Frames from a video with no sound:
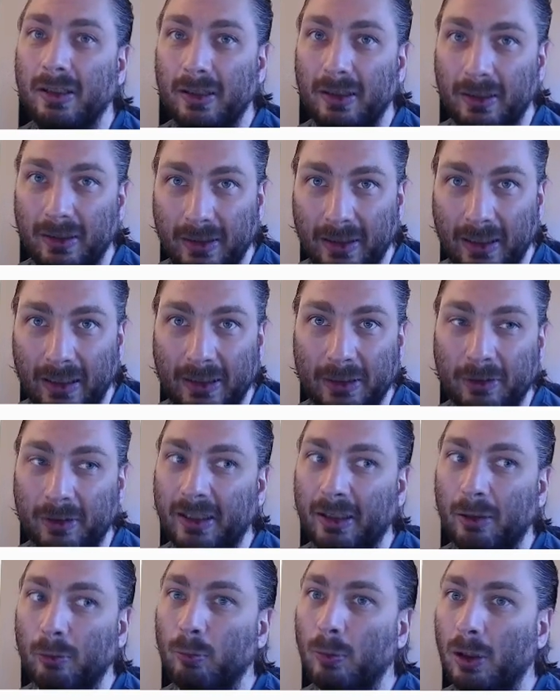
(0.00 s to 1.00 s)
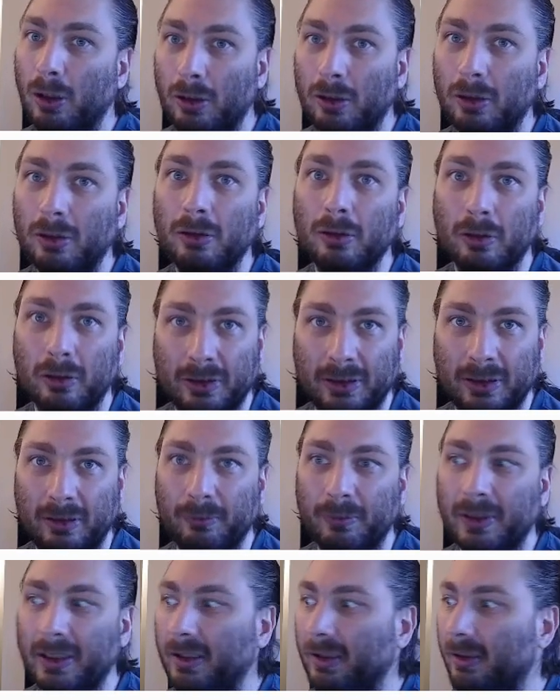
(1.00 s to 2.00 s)
then it'll hit a wall or
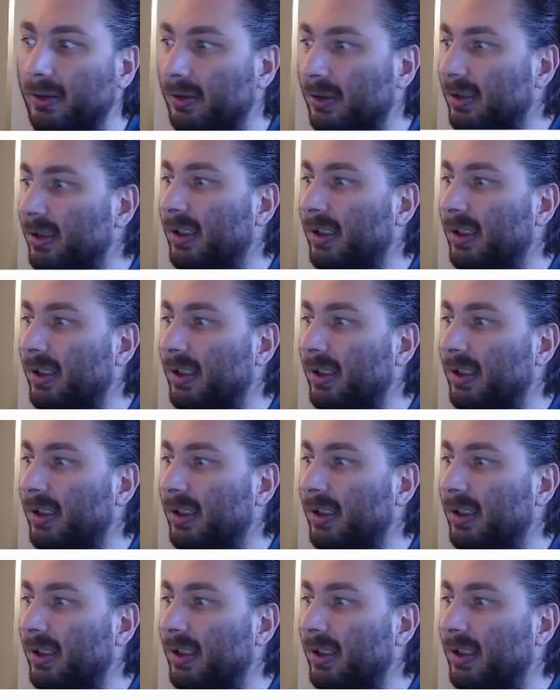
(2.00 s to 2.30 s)
something